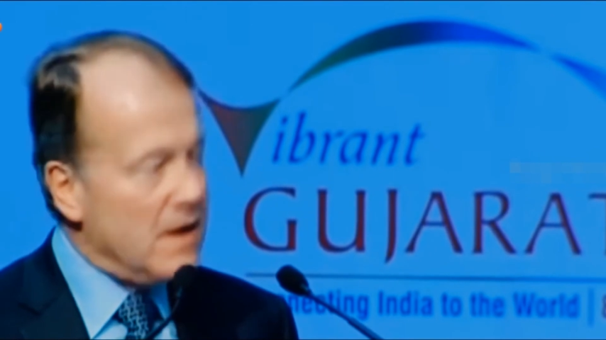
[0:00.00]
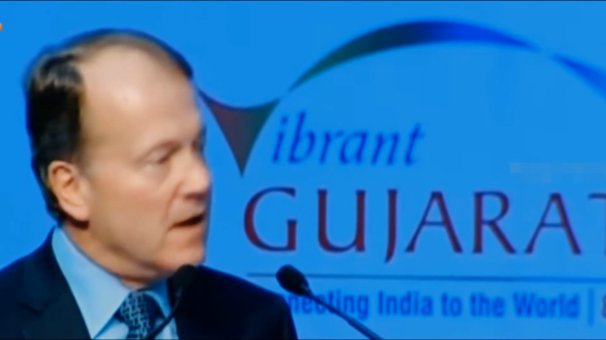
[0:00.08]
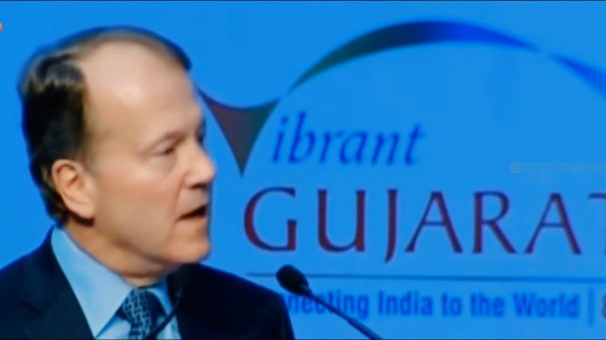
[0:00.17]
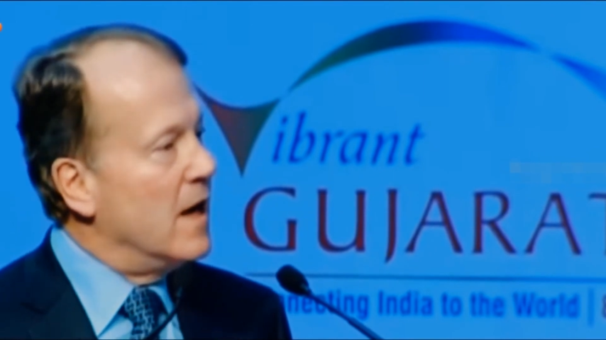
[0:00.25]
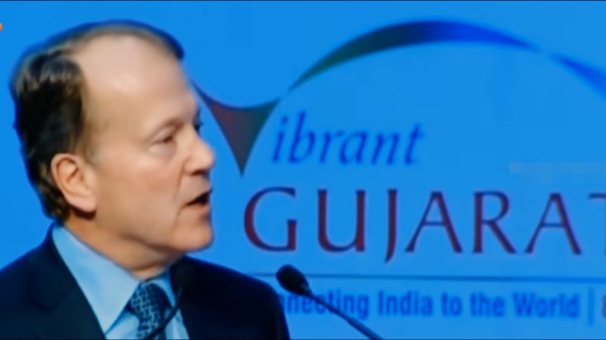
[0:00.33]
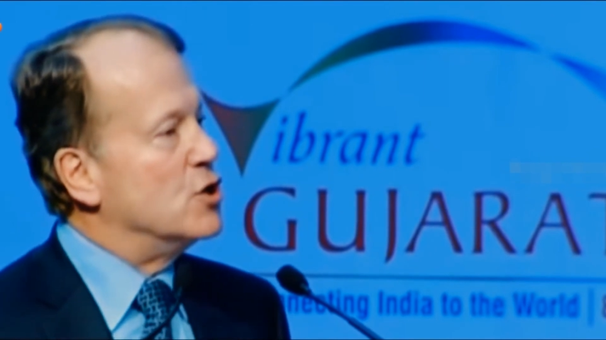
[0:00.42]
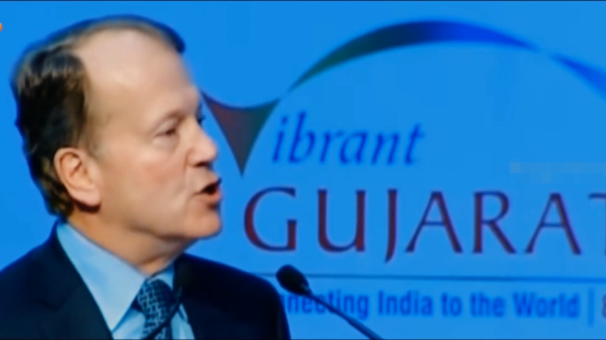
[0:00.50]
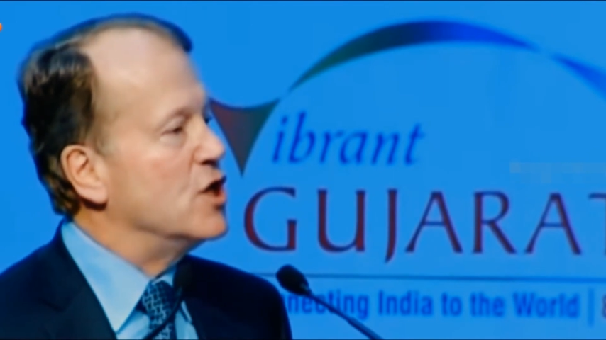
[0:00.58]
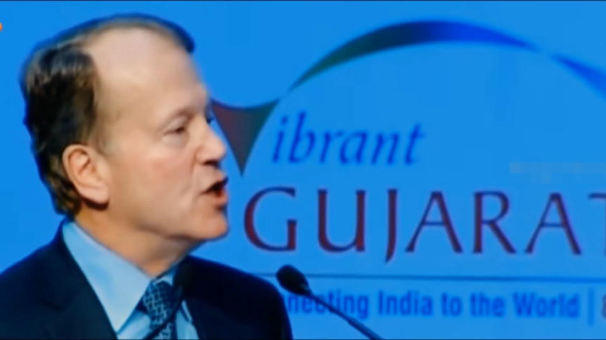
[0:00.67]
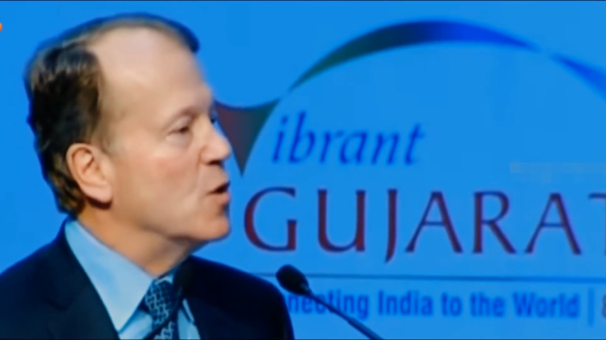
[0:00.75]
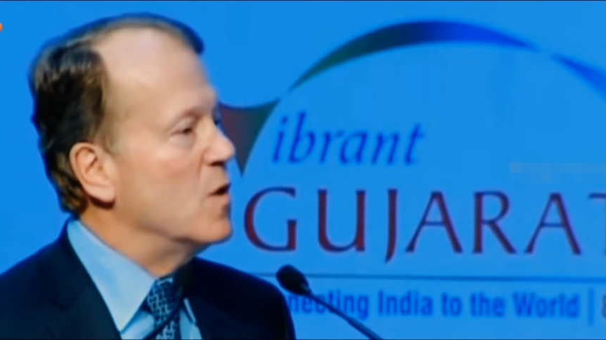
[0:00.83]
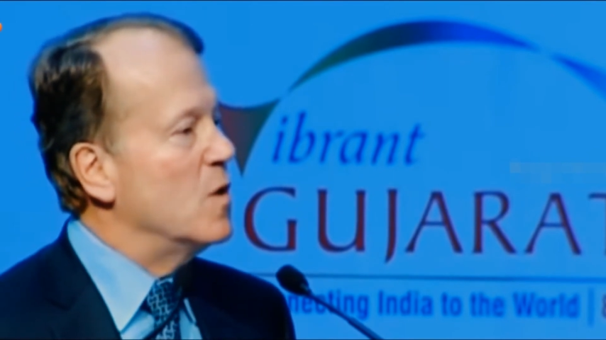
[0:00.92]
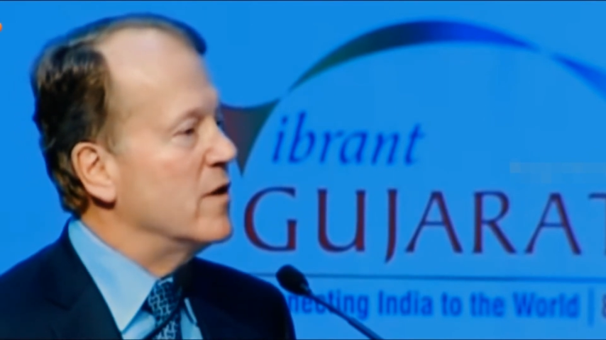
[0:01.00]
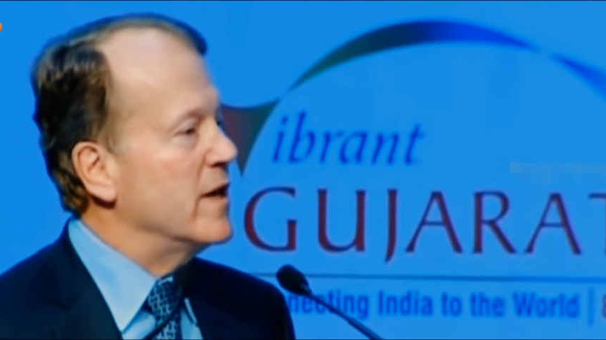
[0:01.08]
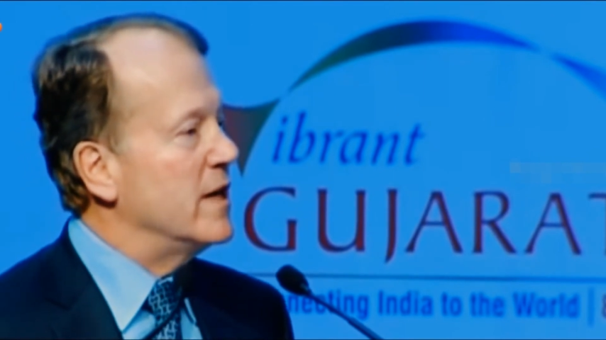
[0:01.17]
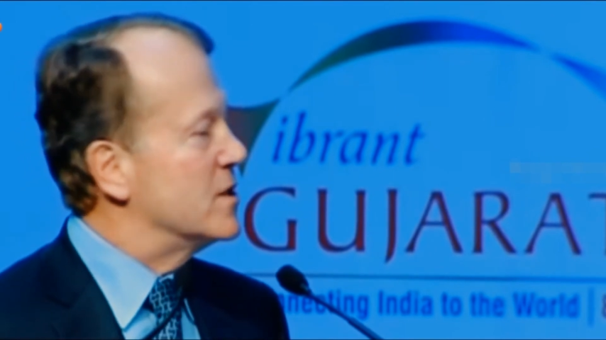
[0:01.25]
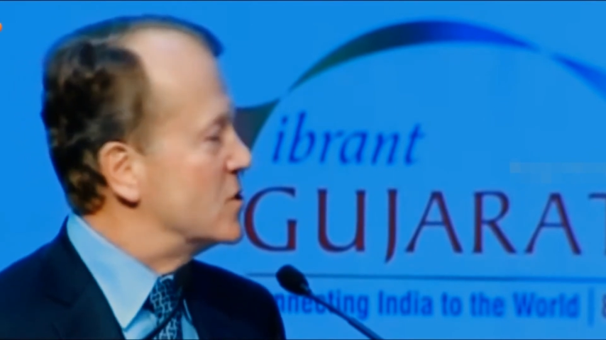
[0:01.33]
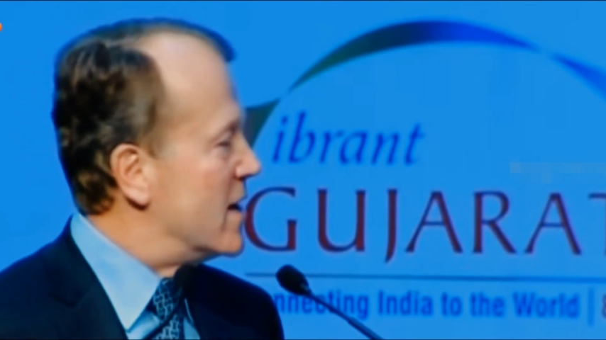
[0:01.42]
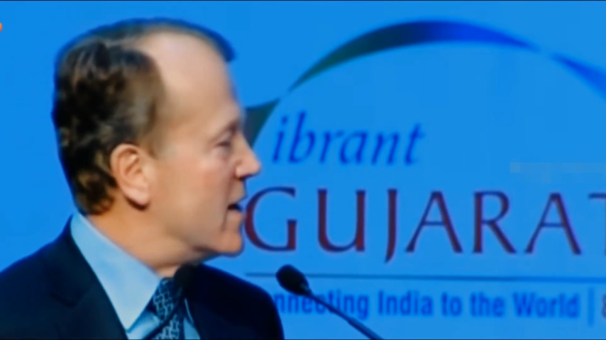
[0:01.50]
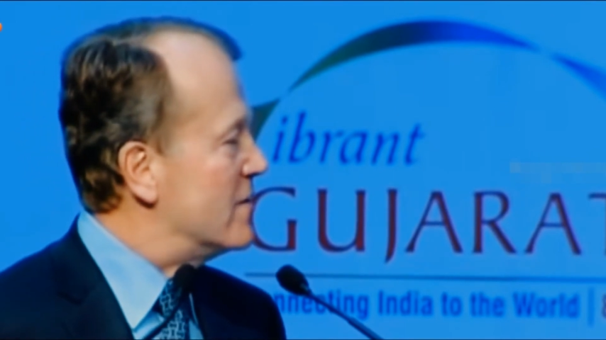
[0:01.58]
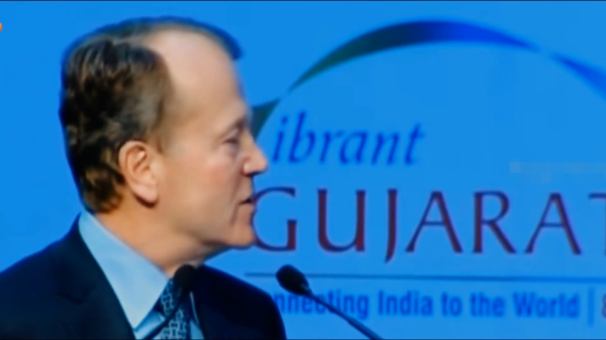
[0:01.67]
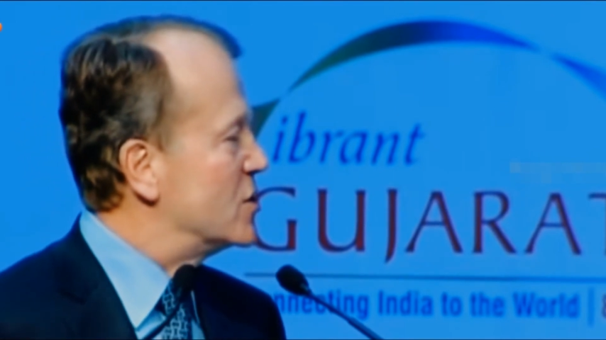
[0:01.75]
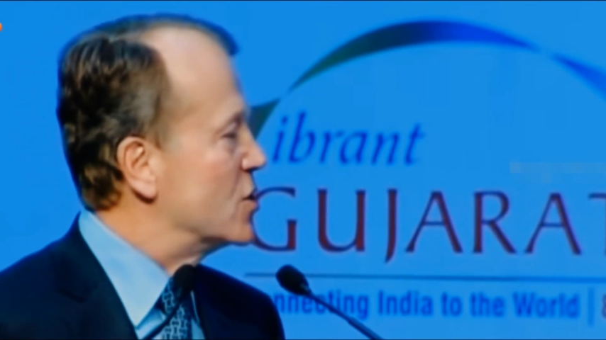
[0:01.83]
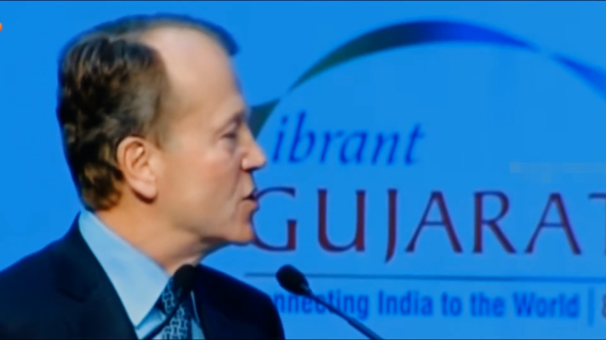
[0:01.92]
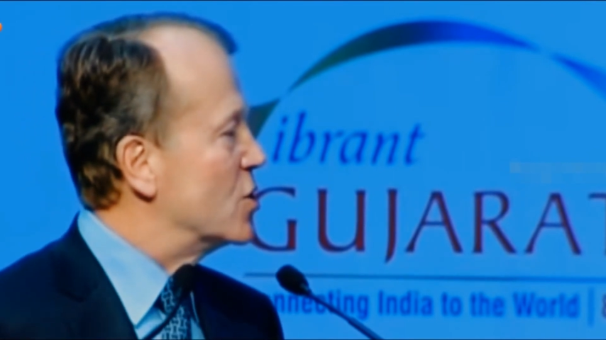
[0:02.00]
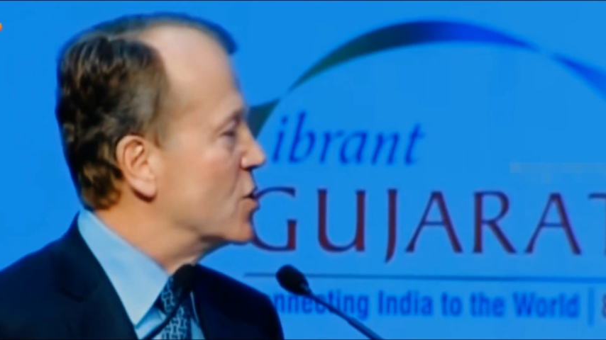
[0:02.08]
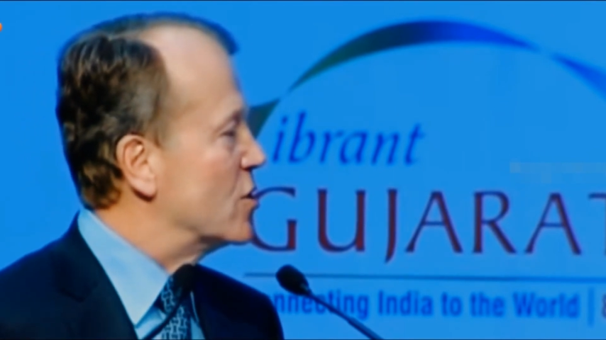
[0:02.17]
You see a willingness to have a secure